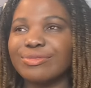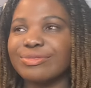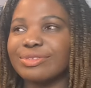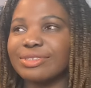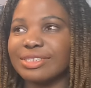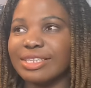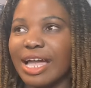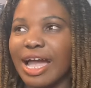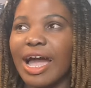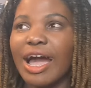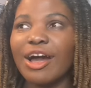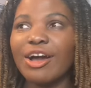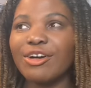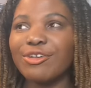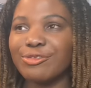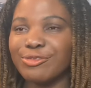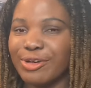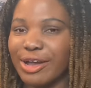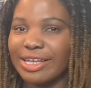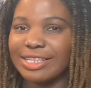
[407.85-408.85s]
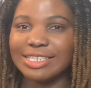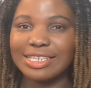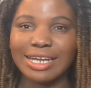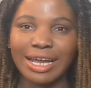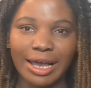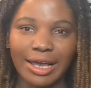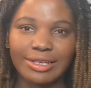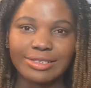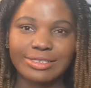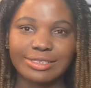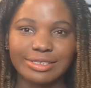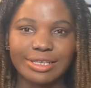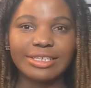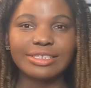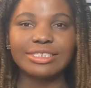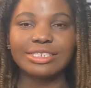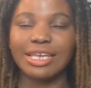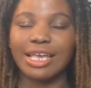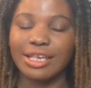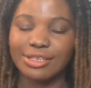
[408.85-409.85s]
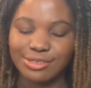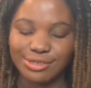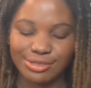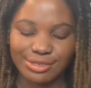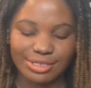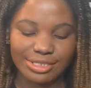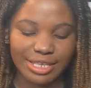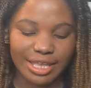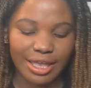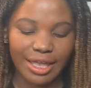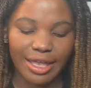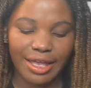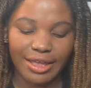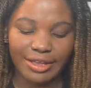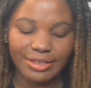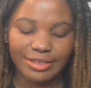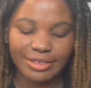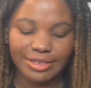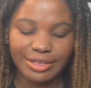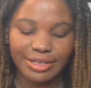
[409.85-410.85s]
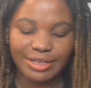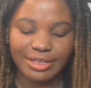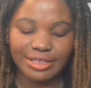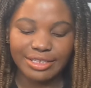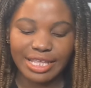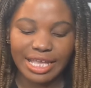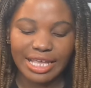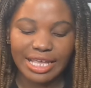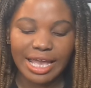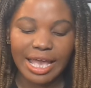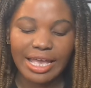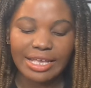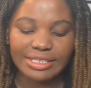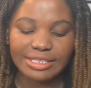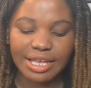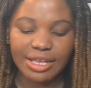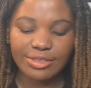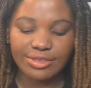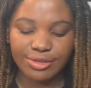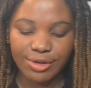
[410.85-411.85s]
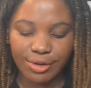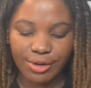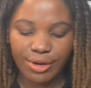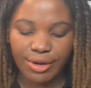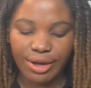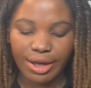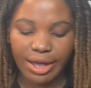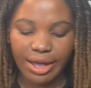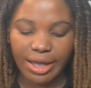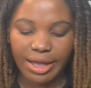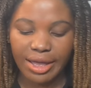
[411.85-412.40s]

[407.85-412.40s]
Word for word: Now Gwanhee has the chance to tell the guys, I know